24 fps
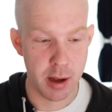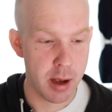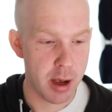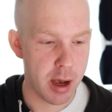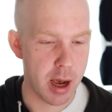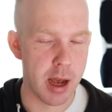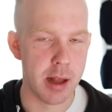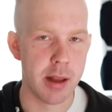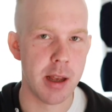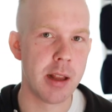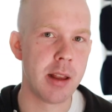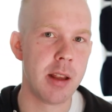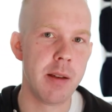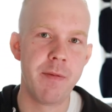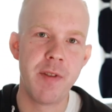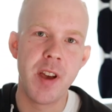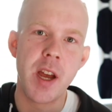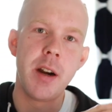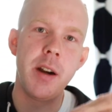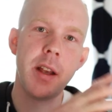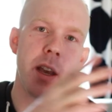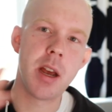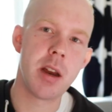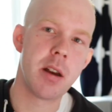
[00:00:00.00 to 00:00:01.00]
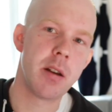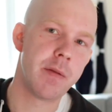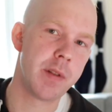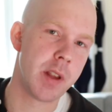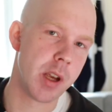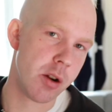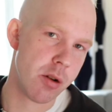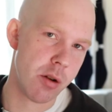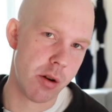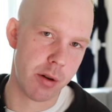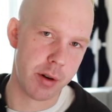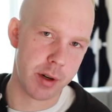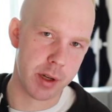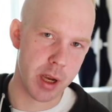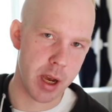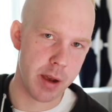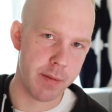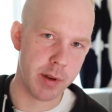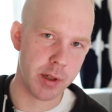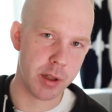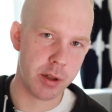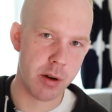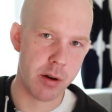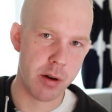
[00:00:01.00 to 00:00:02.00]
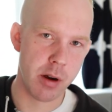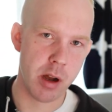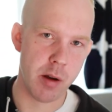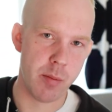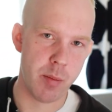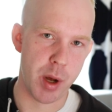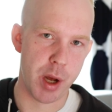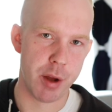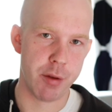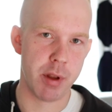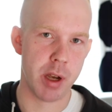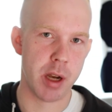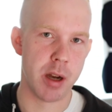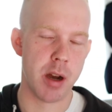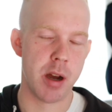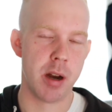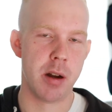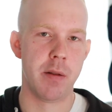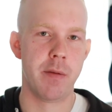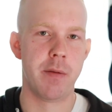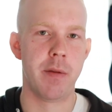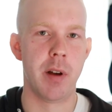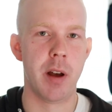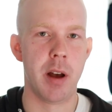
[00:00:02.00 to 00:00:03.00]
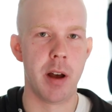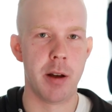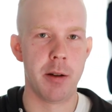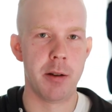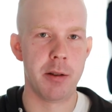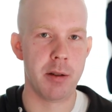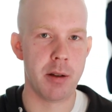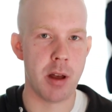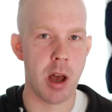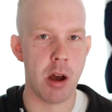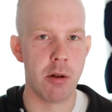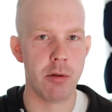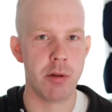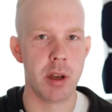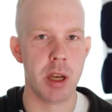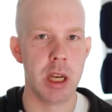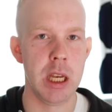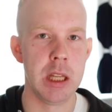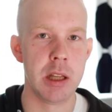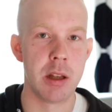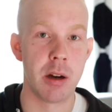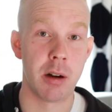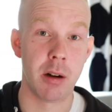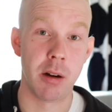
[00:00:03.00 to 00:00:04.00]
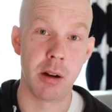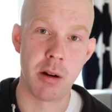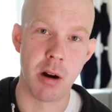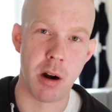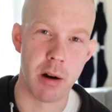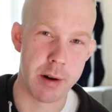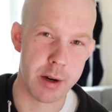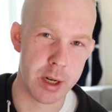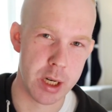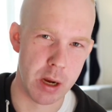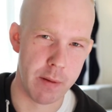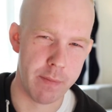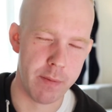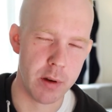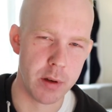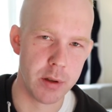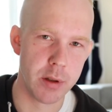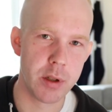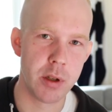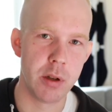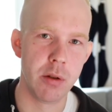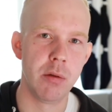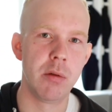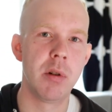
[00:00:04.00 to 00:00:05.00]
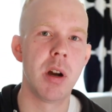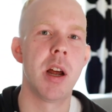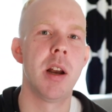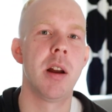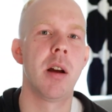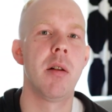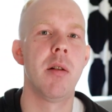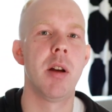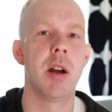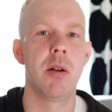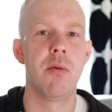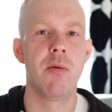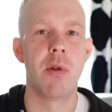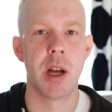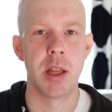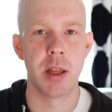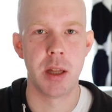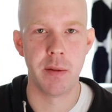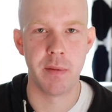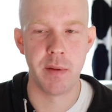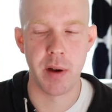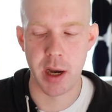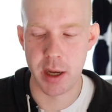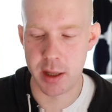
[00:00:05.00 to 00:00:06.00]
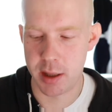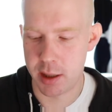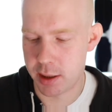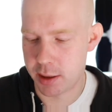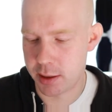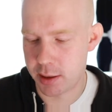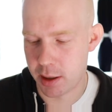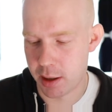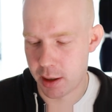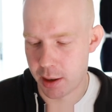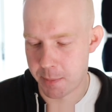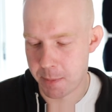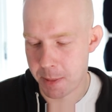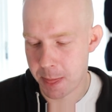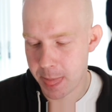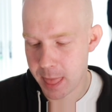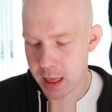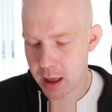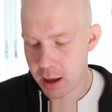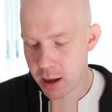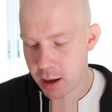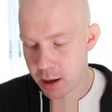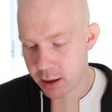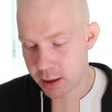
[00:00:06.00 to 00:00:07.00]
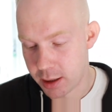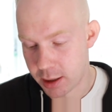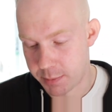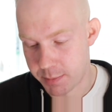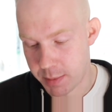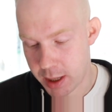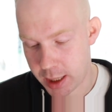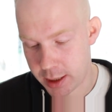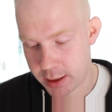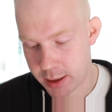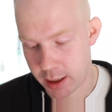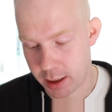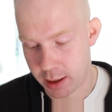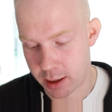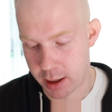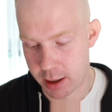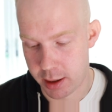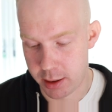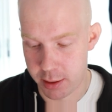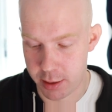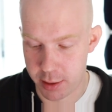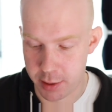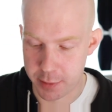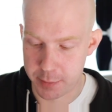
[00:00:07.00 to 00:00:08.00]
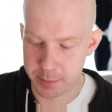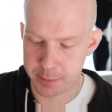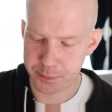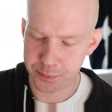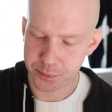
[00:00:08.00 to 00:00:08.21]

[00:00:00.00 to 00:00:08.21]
And at the very end of the course, I will talk about the kind of uh, how the, in the car shuffles you kind of can quantify this uh, this mixing and uh,